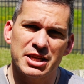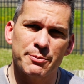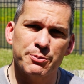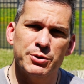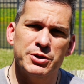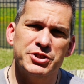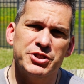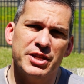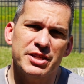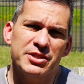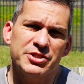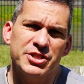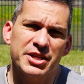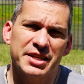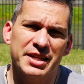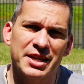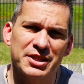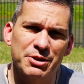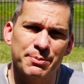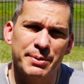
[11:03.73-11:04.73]
I appreciate you
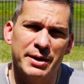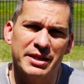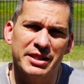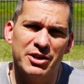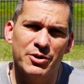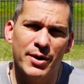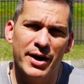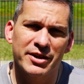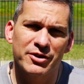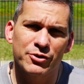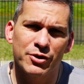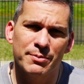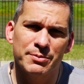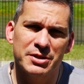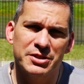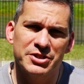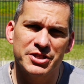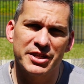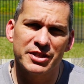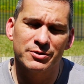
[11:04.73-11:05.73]
checking out the Paleo Hiker M
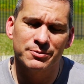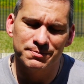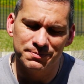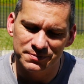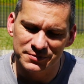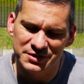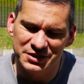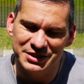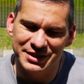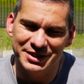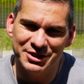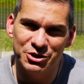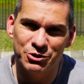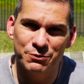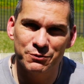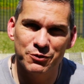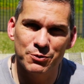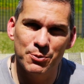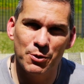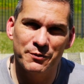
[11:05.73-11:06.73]
D channel. Stay
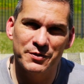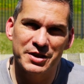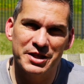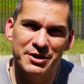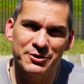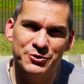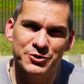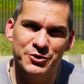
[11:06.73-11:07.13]
tuned for more videos